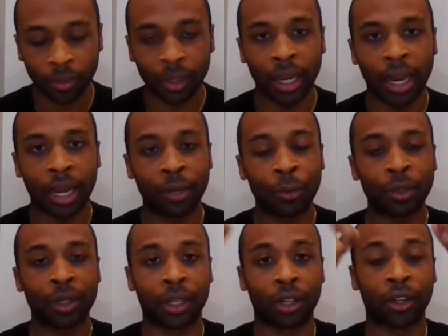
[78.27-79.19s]
And it was
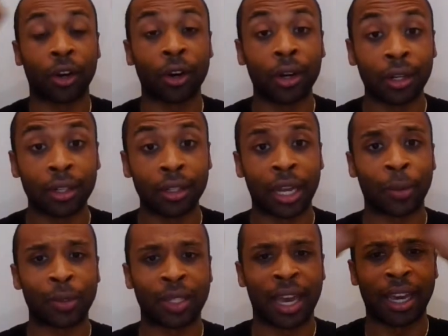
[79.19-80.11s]
like a curtain that
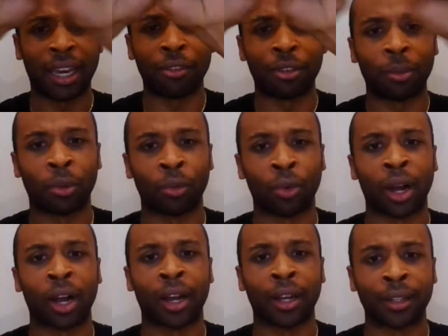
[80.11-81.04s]
was hanging from a
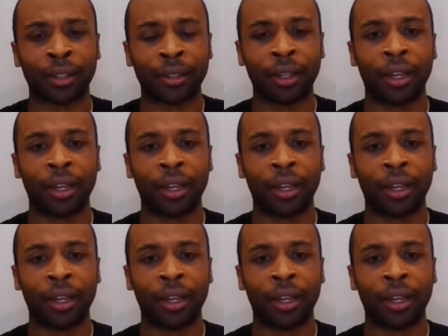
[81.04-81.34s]
rod.